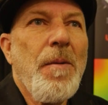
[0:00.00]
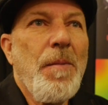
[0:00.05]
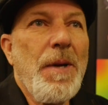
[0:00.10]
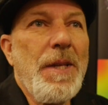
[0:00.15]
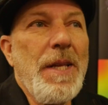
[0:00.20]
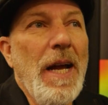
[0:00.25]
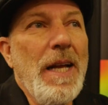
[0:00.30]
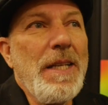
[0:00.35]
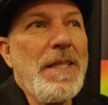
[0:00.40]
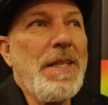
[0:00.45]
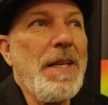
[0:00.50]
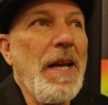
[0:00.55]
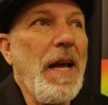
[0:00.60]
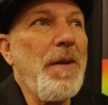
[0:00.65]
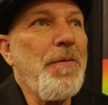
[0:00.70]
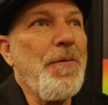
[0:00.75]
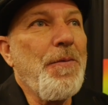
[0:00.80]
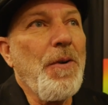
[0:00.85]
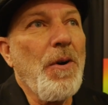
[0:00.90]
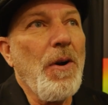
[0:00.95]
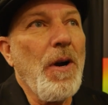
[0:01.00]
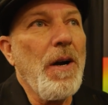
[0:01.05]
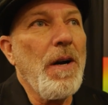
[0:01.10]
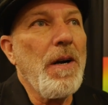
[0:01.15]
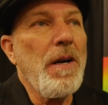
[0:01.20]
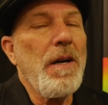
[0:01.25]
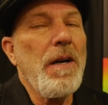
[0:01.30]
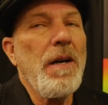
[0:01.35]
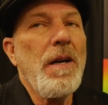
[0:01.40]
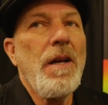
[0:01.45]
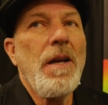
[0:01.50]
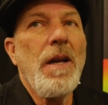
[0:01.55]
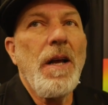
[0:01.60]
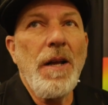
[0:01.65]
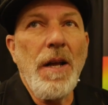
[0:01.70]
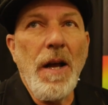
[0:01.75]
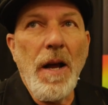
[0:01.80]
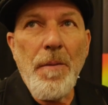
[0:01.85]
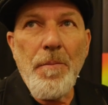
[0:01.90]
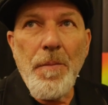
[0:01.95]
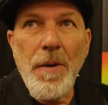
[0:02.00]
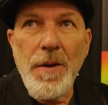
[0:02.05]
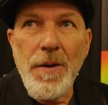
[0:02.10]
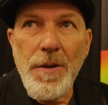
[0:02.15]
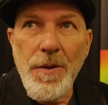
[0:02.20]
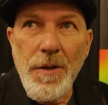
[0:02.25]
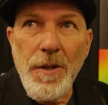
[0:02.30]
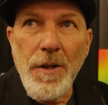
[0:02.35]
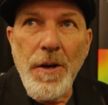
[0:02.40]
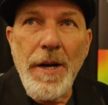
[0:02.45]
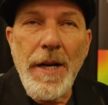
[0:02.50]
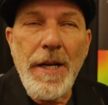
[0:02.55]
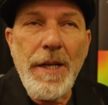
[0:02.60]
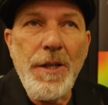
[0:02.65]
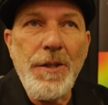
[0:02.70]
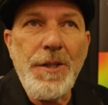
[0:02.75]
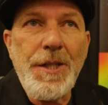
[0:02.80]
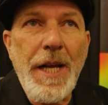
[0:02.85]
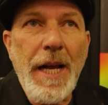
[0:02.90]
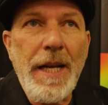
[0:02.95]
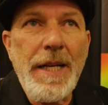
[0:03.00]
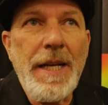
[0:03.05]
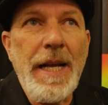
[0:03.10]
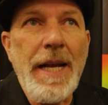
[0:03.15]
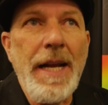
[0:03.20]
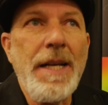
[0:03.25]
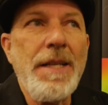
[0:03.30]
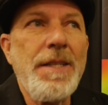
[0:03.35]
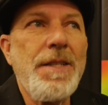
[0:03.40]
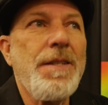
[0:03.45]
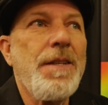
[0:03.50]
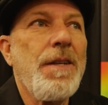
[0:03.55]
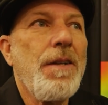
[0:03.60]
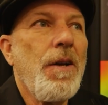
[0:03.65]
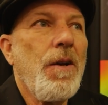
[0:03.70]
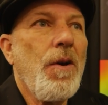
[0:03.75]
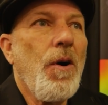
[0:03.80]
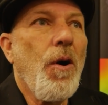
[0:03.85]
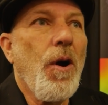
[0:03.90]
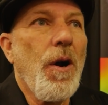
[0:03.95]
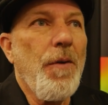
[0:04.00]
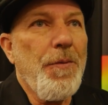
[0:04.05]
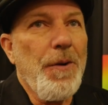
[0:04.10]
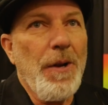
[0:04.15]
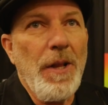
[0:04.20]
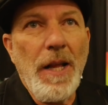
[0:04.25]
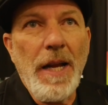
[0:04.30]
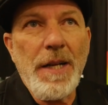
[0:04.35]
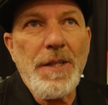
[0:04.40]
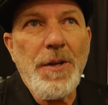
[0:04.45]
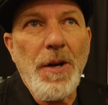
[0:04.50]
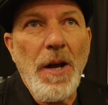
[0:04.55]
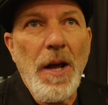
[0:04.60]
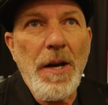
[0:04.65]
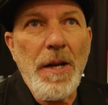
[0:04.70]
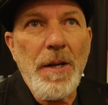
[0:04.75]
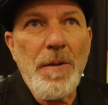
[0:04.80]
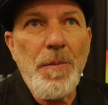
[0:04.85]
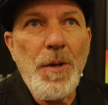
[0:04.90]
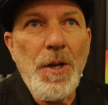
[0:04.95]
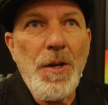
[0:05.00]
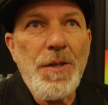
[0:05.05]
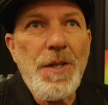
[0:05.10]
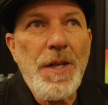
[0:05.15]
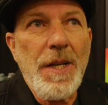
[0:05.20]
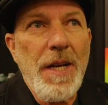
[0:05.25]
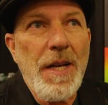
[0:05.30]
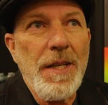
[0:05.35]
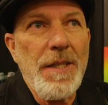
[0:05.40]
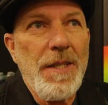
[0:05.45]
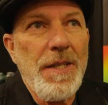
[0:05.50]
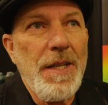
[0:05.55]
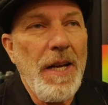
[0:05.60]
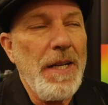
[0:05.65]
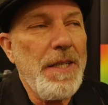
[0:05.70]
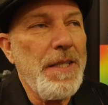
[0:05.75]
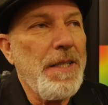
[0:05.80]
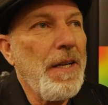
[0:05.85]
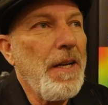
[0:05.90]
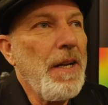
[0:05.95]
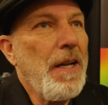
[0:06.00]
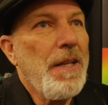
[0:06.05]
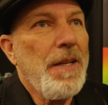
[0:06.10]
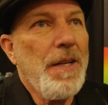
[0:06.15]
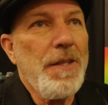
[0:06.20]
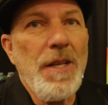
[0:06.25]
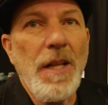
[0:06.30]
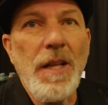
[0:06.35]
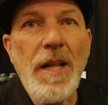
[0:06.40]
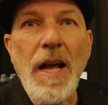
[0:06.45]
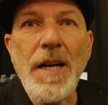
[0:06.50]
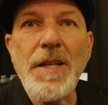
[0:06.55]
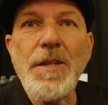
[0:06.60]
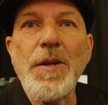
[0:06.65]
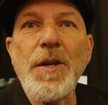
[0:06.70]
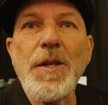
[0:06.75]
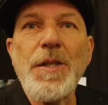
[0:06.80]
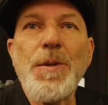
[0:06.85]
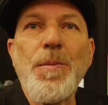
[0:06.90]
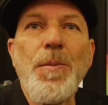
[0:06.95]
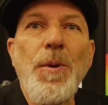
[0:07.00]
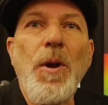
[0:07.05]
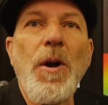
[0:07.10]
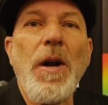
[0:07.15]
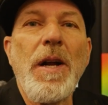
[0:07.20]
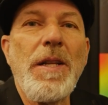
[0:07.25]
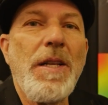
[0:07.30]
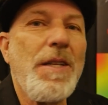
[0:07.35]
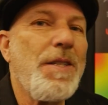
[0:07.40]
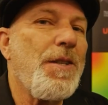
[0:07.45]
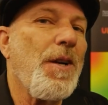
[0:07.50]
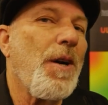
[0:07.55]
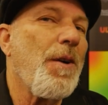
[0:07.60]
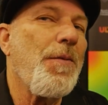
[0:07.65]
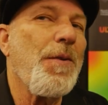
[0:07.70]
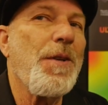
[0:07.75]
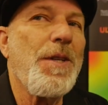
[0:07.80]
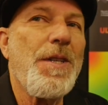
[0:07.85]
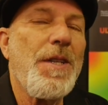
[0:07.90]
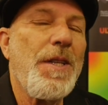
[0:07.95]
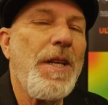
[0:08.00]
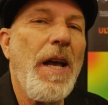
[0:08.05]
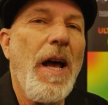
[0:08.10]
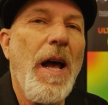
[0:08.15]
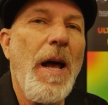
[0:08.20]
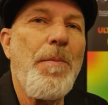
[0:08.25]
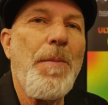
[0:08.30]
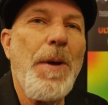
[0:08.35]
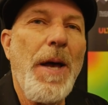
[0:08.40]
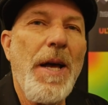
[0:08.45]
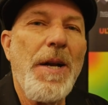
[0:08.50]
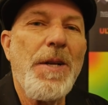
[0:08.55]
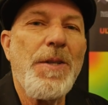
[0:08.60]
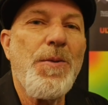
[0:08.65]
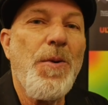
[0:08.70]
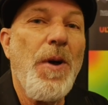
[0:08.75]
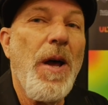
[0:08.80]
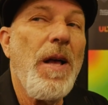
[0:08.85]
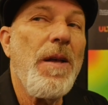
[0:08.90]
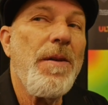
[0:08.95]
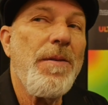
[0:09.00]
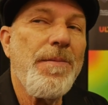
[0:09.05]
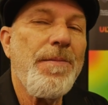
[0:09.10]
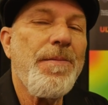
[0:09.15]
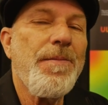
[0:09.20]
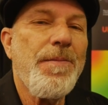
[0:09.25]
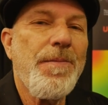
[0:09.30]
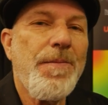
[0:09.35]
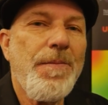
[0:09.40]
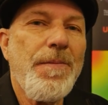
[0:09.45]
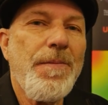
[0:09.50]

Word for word: But that said, for uh, learning new techniques or for electronic music and such, there's a lot to explore on the surface of the iPad as well.